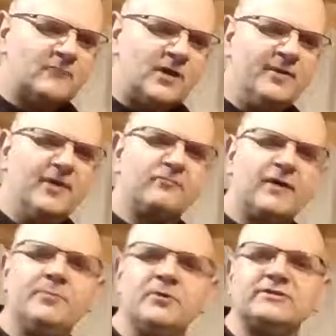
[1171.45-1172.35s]
but
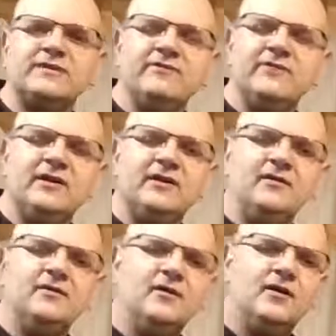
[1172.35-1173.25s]
Red Bull
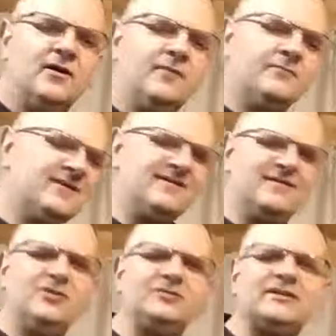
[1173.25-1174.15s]
TV, um, it
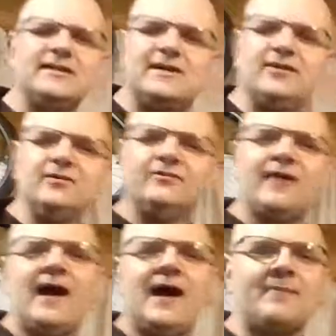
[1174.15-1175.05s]
looks like they killed the
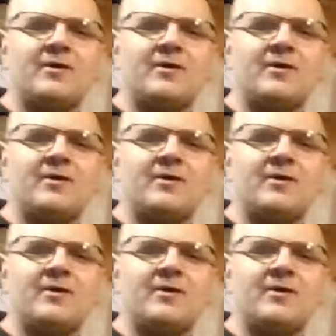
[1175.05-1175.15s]
app.